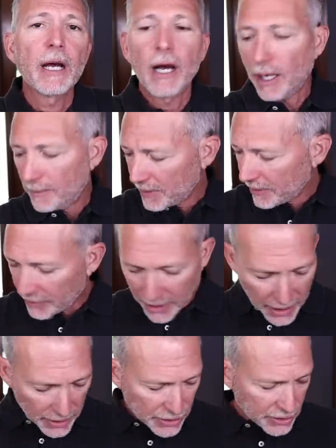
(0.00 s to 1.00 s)
Um,
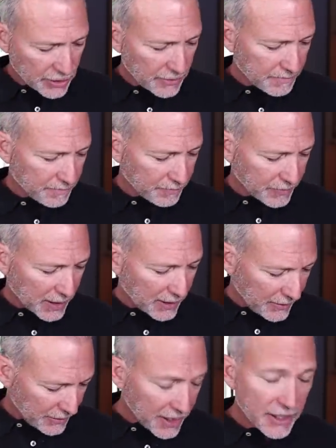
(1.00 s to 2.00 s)
this,
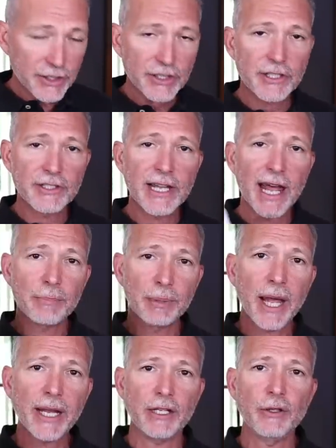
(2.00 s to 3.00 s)
this does not
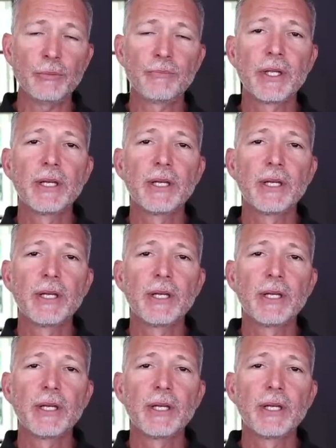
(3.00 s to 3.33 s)
apply to you.